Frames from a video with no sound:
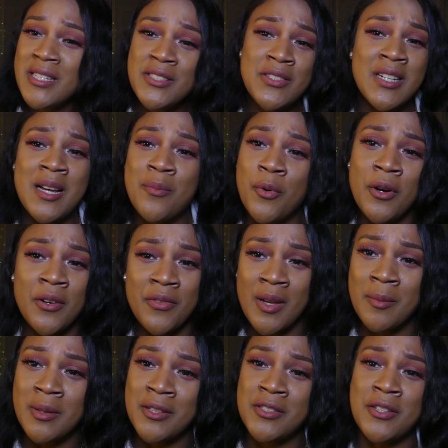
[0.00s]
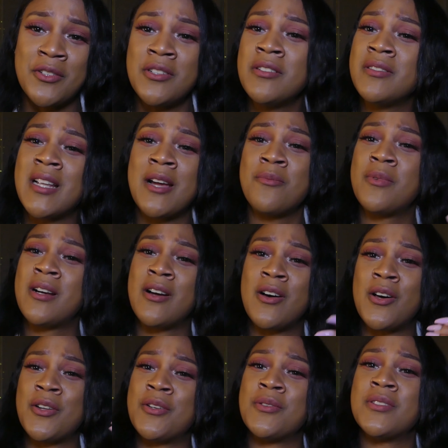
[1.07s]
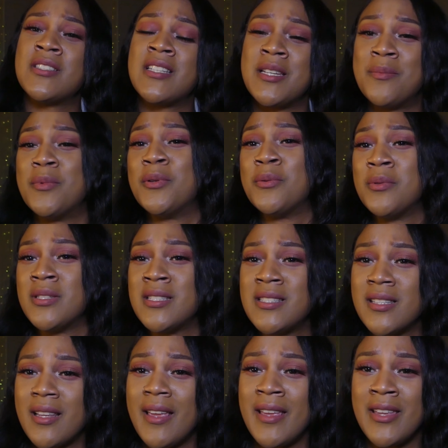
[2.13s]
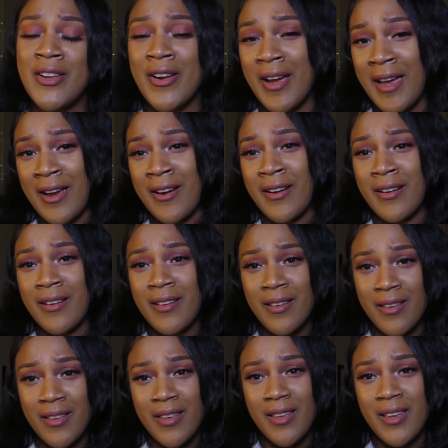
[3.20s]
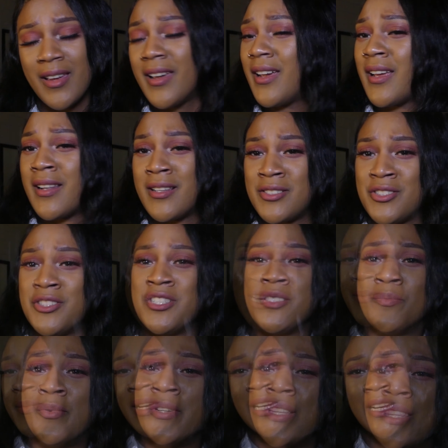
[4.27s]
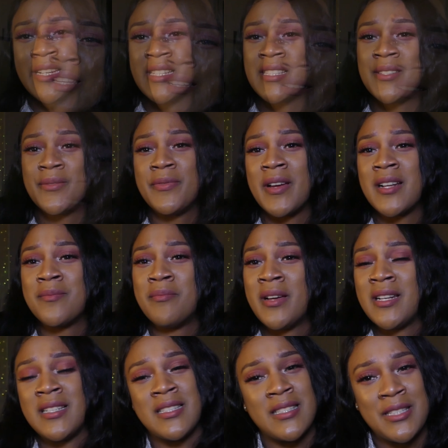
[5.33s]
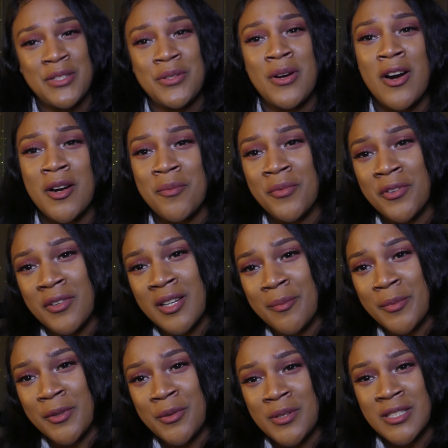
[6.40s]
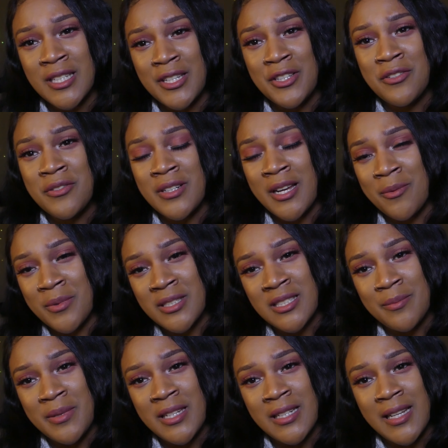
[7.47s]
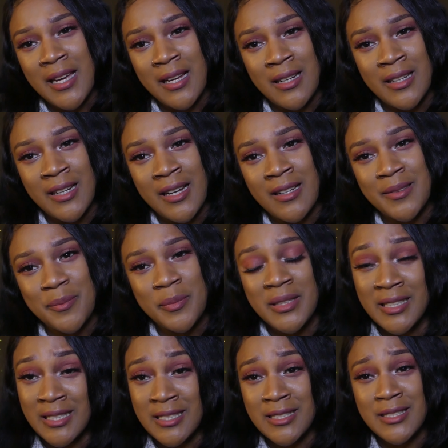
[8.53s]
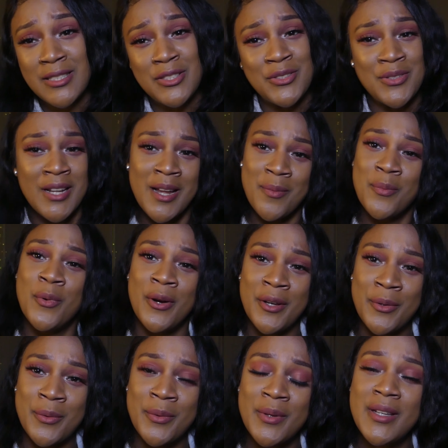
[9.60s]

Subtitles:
do not boil Fabuloso. You do not want all those chemicals in your air and that you just breathe in. Disinfect, but it's still harmful chemicals, and you do not want to be inhaling that. Please do not boil